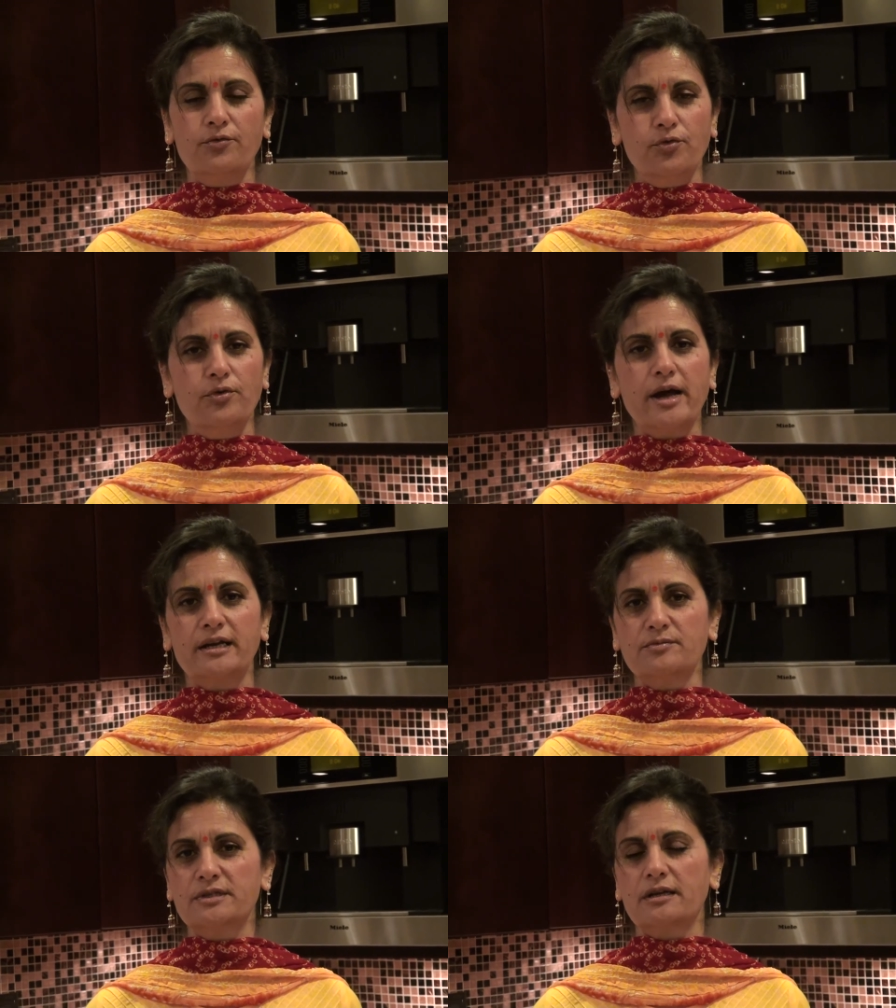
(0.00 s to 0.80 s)
food
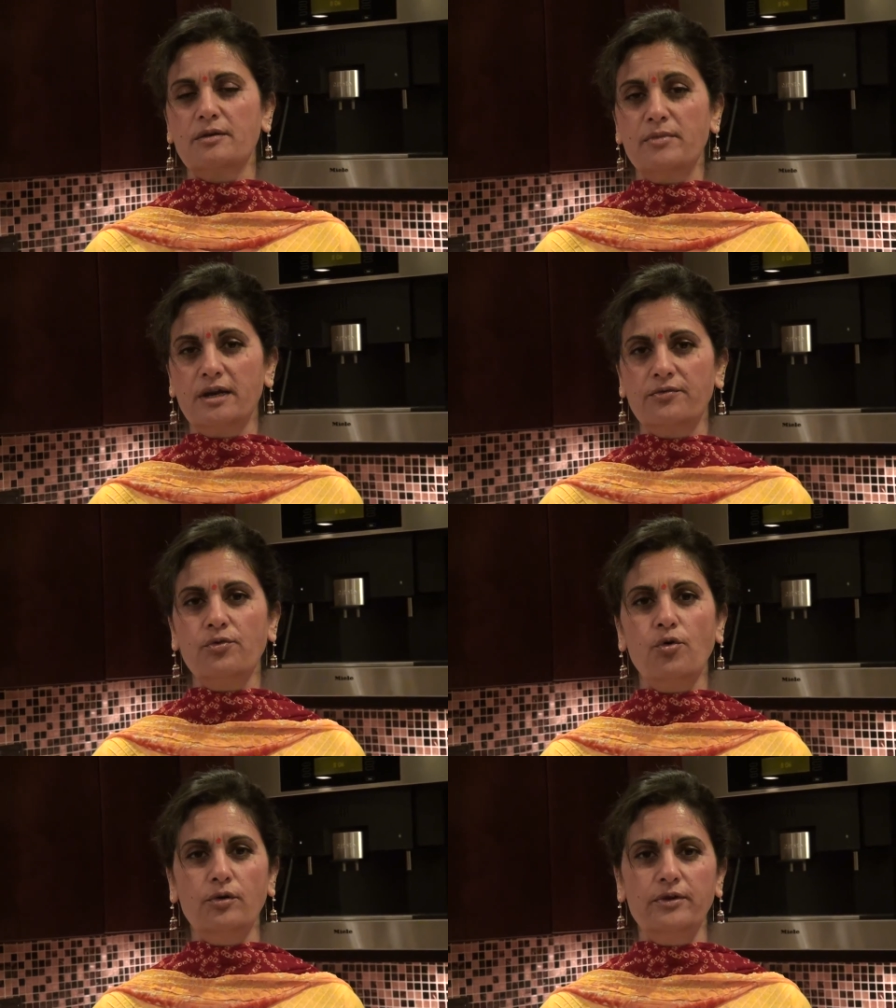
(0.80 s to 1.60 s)
items that are made of
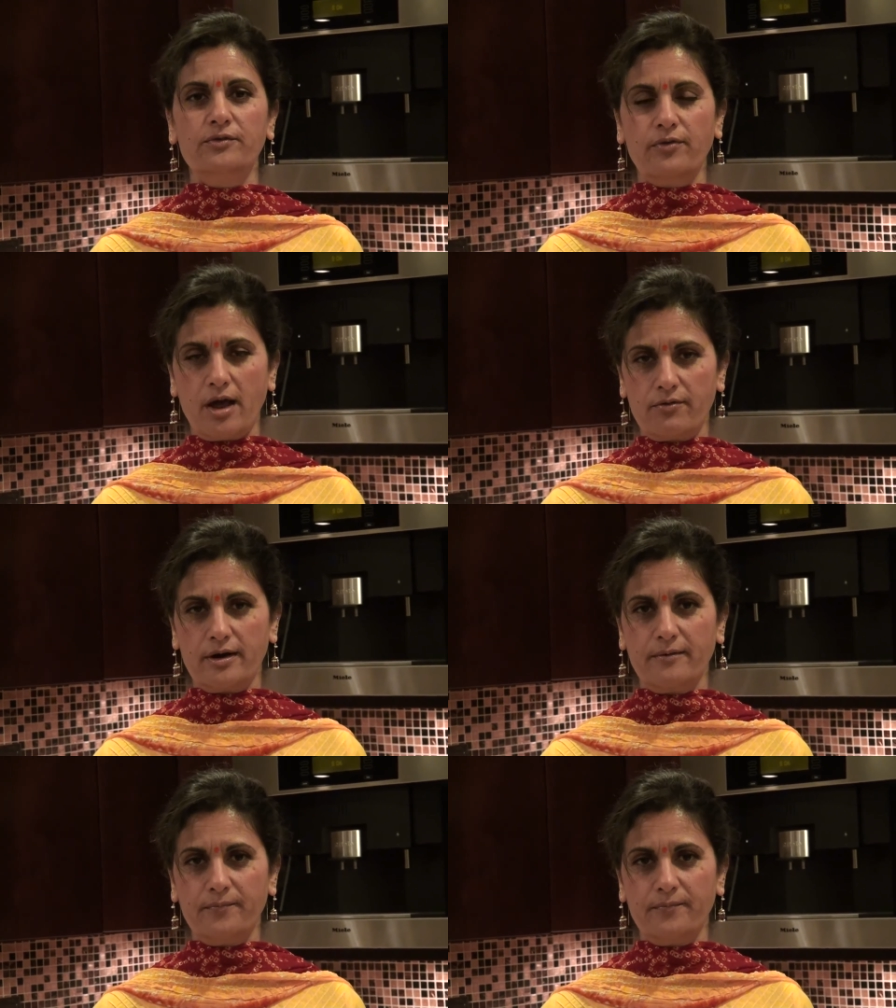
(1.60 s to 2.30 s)
whole wheat flour.